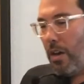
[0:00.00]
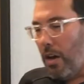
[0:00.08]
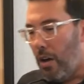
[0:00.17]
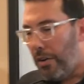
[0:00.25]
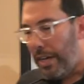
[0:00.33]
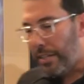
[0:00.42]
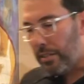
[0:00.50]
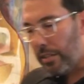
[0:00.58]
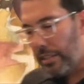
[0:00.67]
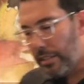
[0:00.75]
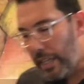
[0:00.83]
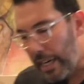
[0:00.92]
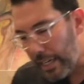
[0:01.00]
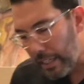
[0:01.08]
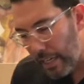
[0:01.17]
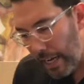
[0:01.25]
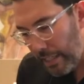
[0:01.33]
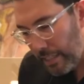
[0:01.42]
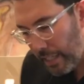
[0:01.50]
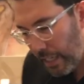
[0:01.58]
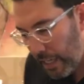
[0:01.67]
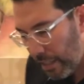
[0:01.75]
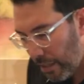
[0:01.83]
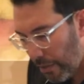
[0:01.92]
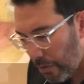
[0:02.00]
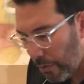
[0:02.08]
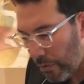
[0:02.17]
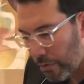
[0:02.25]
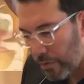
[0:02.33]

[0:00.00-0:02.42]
Okay, so let's take 19 through